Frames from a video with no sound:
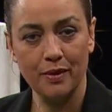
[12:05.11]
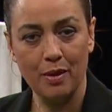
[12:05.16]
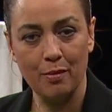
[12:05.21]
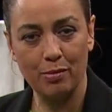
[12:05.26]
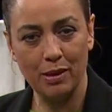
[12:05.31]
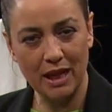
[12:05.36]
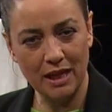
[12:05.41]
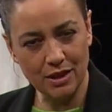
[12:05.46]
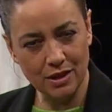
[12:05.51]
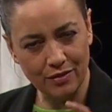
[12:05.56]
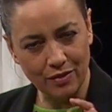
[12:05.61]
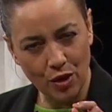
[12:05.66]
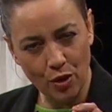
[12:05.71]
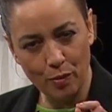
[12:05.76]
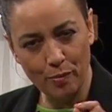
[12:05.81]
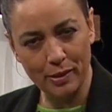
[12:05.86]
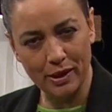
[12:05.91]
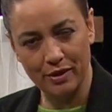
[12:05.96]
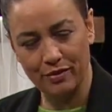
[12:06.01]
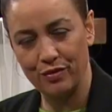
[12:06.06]
Plans of
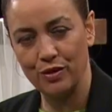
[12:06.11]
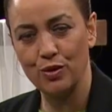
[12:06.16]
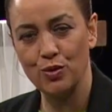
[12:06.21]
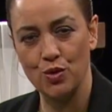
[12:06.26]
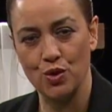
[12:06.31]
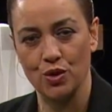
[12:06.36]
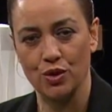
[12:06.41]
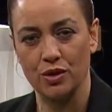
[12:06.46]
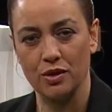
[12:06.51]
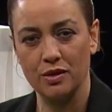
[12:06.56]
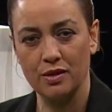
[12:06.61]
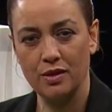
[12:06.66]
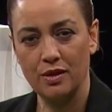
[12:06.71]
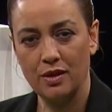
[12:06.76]
hope and a future.